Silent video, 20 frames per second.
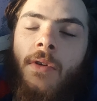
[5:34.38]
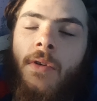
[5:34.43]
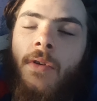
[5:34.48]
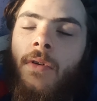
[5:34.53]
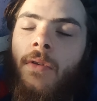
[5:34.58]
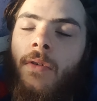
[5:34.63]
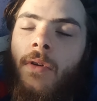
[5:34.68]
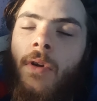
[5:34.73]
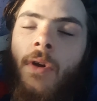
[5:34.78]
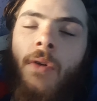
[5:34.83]

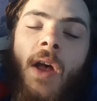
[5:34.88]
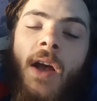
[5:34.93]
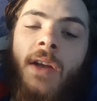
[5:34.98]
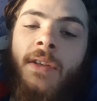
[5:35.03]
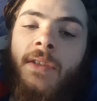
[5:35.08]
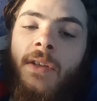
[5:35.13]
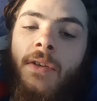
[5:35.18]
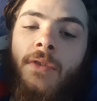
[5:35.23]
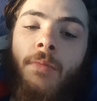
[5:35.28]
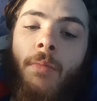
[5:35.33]
And all I
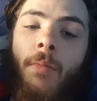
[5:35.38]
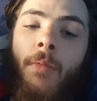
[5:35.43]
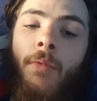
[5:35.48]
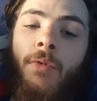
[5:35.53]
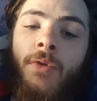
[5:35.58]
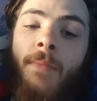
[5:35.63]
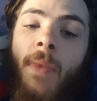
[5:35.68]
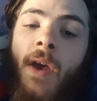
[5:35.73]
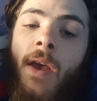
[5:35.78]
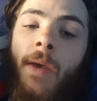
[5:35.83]
said to him
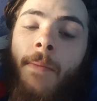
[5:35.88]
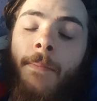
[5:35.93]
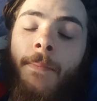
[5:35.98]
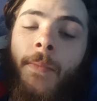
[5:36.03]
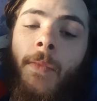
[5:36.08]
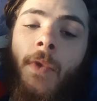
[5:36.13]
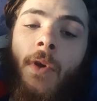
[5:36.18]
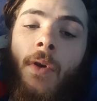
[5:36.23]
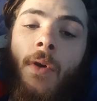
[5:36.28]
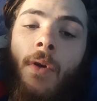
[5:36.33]
was, mate,
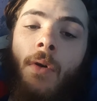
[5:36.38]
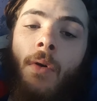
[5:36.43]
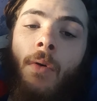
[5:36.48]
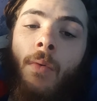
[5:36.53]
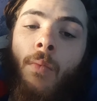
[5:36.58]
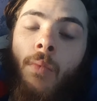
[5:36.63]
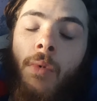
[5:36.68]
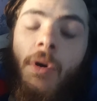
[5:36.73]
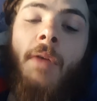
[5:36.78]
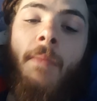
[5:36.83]

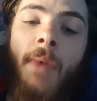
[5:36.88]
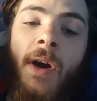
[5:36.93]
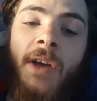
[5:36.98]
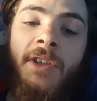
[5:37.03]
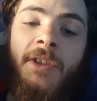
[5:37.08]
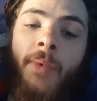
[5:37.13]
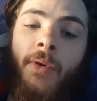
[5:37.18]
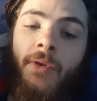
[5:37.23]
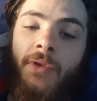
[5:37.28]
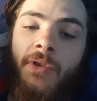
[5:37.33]
what am I
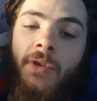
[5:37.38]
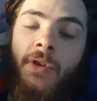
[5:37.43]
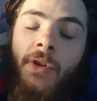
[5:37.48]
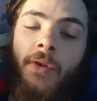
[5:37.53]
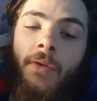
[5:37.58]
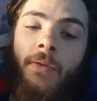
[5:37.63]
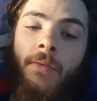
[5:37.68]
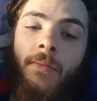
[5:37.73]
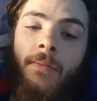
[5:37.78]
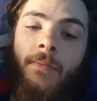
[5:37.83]
supposed to
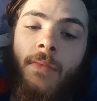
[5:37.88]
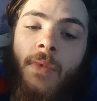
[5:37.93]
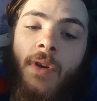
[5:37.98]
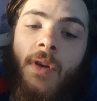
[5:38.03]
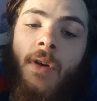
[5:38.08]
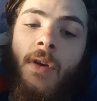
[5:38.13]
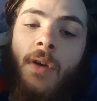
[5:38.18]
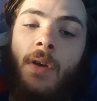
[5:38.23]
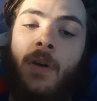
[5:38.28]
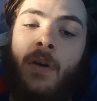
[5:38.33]
do?
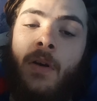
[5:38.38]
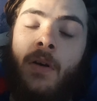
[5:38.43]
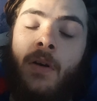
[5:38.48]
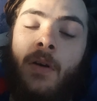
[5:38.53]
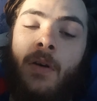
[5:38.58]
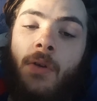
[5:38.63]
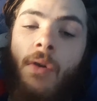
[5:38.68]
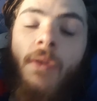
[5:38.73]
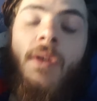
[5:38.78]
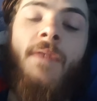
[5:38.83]

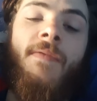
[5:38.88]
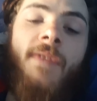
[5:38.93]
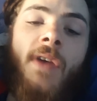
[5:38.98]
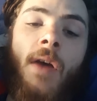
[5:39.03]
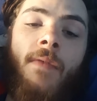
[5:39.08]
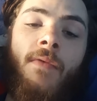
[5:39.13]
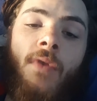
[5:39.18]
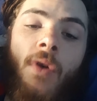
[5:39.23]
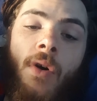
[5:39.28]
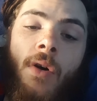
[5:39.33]
The only thing
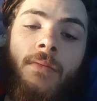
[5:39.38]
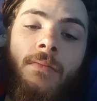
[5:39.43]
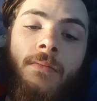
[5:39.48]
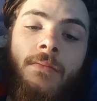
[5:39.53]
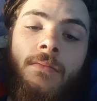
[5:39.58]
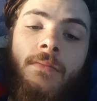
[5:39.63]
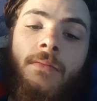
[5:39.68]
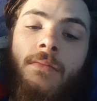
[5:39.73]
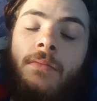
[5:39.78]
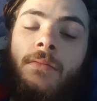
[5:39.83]
I've got
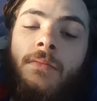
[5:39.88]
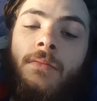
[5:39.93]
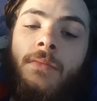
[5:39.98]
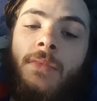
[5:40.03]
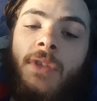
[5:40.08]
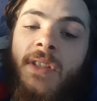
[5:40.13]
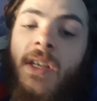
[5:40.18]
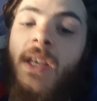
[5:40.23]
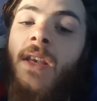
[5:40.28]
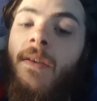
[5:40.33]

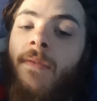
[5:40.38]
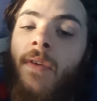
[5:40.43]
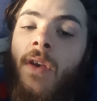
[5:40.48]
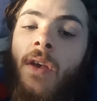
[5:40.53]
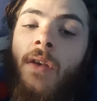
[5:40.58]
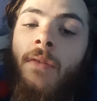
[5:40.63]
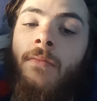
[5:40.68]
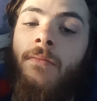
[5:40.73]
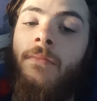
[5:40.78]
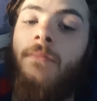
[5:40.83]
is a
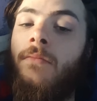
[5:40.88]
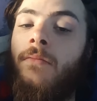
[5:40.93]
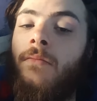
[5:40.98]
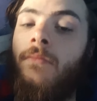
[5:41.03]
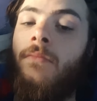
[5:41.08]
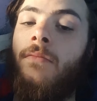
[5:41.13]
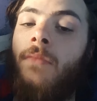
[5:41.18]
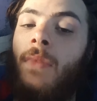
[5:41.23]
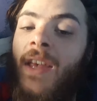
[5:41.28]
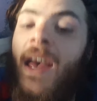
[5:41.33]
TV,
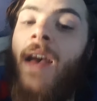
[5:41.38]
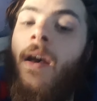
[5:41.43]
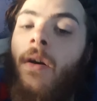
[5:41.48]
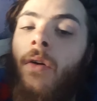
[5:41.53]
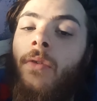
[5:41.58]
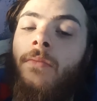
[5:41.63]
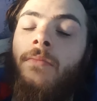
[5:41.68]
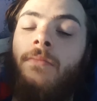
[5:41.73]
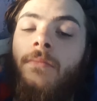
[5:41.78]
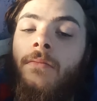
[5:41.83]
a
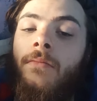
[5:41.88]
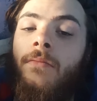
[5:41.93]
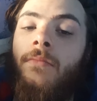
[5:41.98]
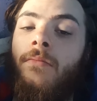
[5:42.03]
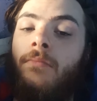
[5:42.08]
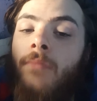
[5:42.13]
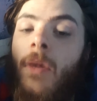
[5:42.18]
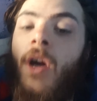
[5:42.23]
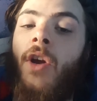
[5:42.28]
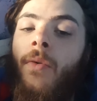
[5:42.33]
kettle,
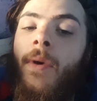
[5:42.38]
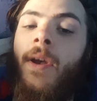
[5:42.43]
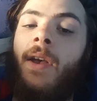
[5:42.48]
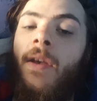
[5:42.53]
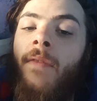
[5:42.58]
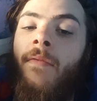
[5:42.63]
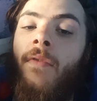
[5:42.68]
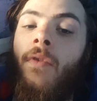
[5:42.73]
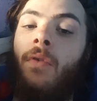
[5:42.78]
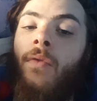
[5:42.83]

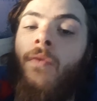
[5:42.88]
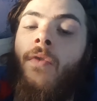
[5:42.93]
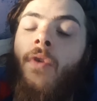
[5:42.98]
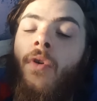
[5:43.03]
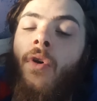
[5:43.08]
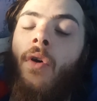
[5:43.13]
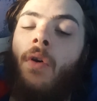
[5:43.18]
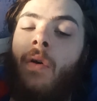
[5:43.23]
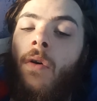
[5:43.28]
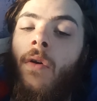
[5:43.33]
microwave,
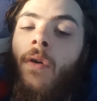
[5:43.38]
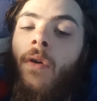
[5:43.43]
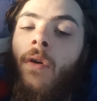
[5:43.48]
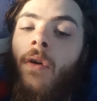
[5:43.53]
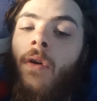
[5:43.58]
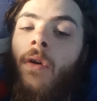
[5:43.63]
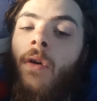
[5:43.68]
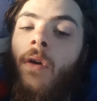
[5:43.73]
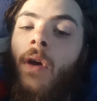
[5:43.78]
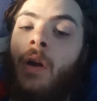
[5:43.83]
cooker,
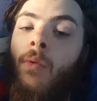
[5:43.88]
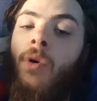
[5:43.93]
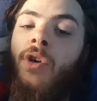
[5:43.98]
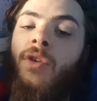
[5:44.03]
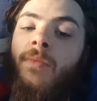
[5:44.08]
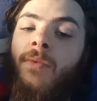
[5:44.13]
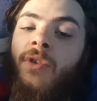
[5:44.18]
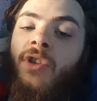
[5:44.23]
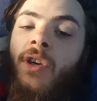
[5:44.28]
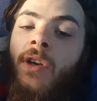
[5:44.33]
and a
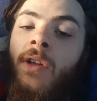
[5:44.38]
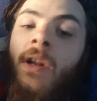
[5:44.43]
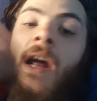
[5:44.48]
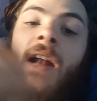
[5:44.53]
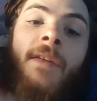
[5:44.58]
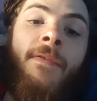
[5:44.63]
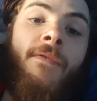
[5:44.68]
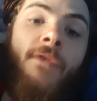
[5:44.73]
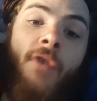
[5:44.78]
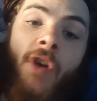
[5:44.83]
washing machine, and
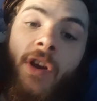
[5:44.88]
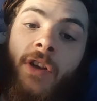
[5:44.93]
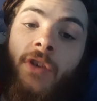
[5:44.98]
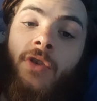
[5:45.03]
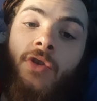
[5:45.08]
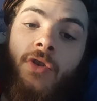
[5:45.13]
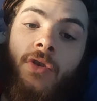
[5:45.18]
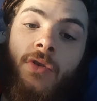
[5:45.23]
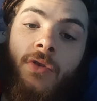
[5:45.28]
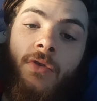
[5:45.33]
a
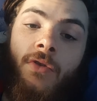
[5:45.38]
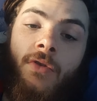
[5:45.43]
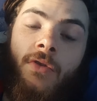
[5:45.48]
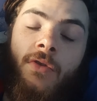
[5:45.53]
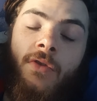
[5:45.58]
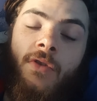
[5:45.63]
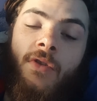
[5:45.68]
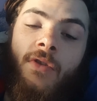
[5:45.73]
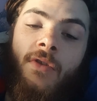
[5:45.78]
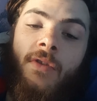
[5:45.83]
fridge.
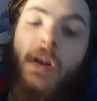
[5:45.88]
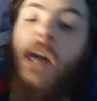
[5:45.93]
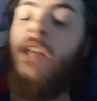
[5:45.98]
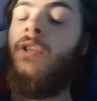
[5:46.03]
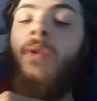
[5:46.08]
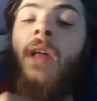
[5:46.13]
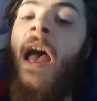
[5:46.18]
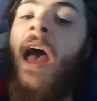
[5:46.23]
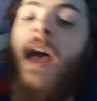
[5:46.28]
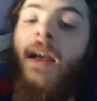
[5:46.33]
That's
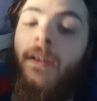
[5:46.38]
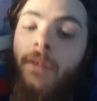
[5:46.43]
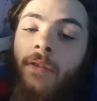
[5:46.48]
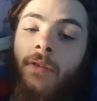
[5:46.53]
all I had.